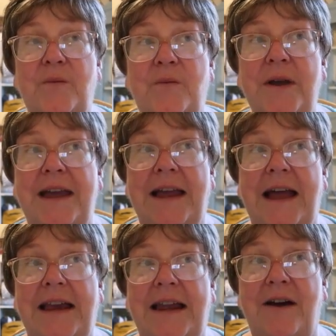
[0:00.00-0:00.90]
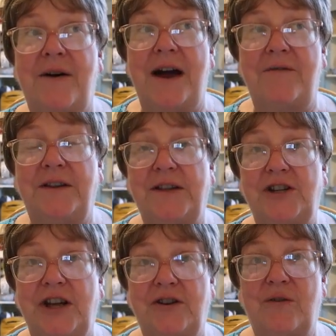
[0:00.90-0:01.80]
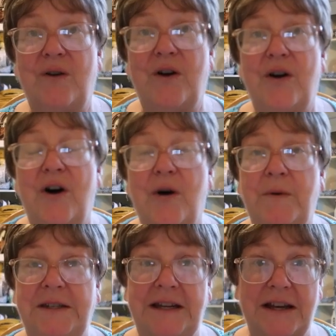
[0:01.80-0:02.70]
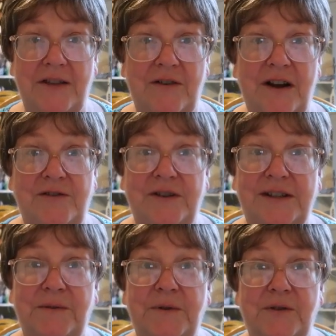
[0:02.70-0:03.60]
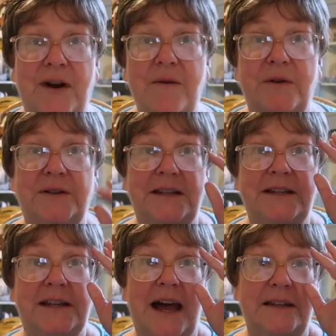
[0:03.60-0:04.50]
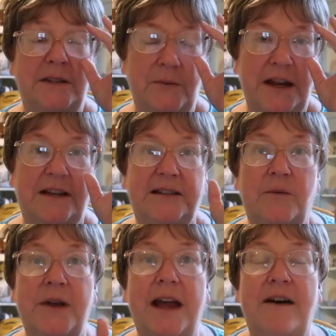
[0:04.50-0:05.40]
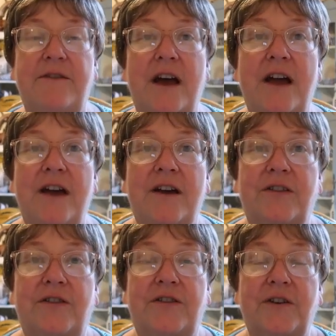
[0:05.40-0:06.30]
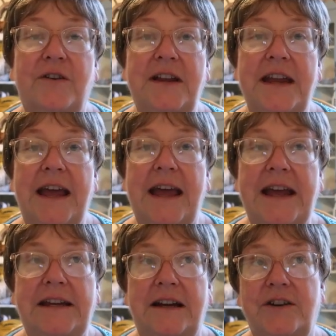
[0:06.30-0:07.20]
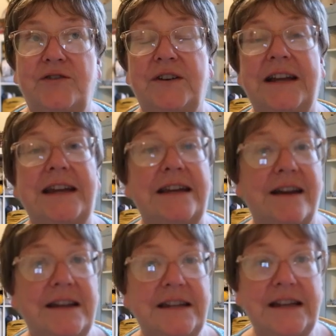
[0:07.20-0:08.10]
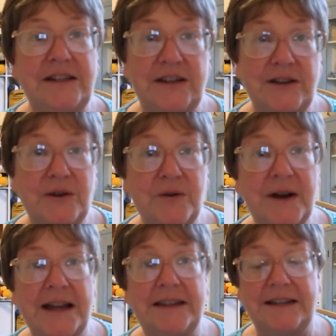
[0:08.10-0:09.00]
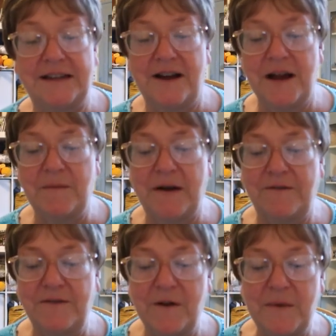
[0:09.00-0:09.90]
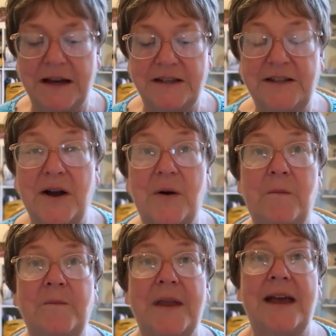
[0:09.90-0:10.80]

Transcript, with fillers: we now have on the channel almost another 100 subscribers since last week. So we have 3,892 at the time of filming. So